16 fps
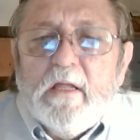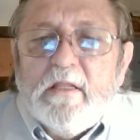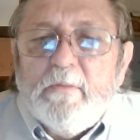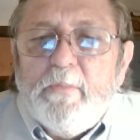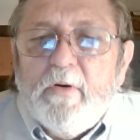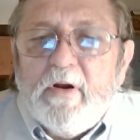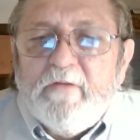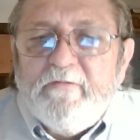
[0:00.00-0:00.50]
the
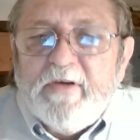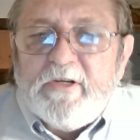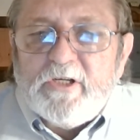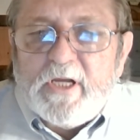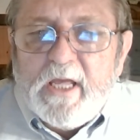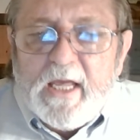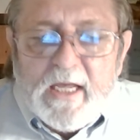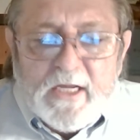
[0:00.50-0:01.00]
Board of
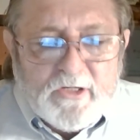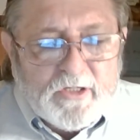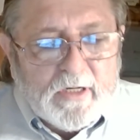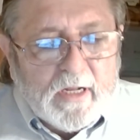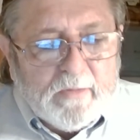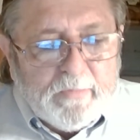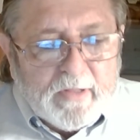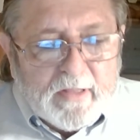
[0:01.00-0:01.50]

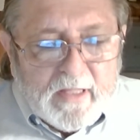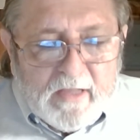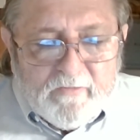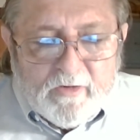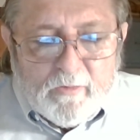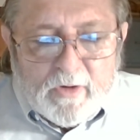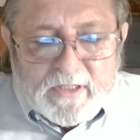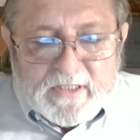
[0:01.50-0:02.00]
Education, I
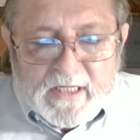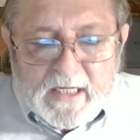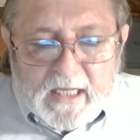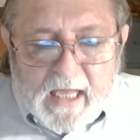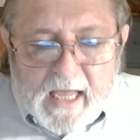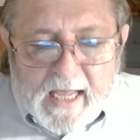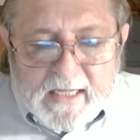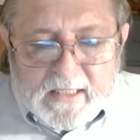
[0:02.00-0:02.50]
believe it was in
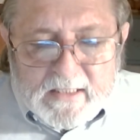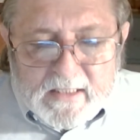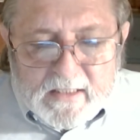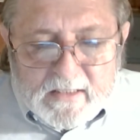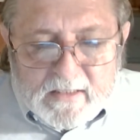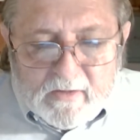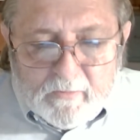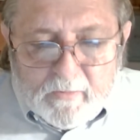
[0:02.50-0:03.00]

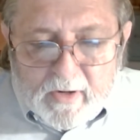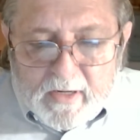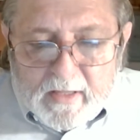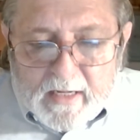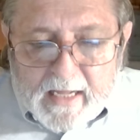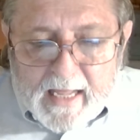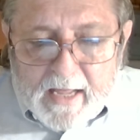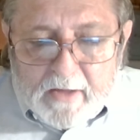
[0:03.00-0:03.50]
Kansas, in one of
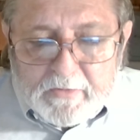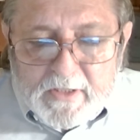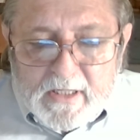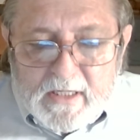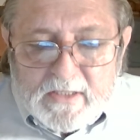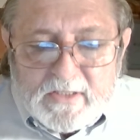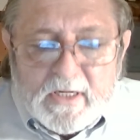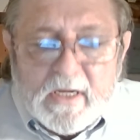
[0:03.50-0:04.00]
the
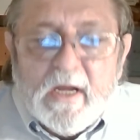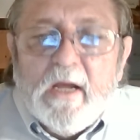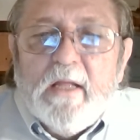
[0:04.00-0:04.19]
counties